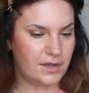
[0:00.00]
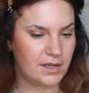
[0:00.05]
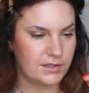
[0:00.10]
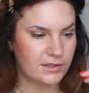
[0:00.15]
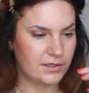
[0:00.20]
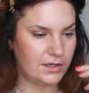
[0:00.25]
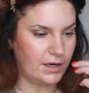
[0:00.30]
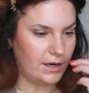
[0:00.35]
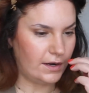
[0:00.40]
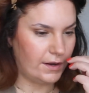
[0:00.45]

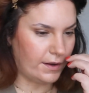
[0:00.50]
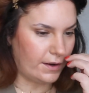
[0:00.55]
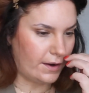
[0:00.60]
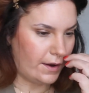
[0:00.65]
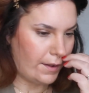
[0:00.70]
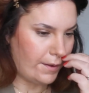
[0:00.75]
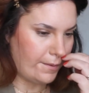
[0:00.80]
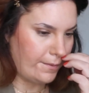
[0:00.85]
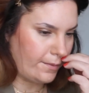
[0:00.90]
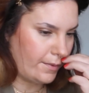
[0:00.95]
Actually, look,
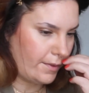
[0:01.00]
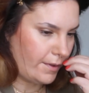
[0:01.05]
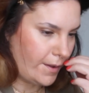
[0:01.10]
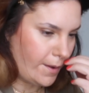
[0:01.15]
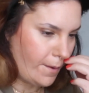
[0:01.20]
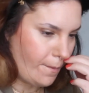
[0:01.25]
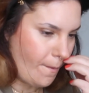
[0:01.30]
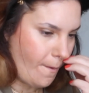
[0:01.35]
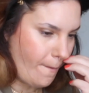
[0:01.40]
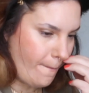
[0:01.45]
no, I
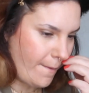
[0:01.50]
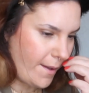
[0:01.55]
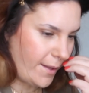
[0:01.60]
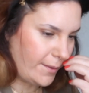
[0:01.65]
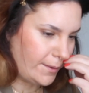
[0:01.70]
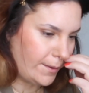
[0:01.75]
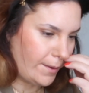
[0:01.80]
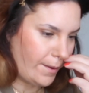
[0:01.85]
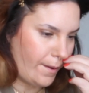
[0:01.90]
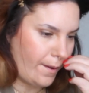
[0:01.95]
got one
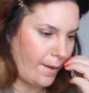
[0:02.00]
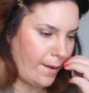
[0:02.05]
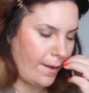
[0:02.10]
left.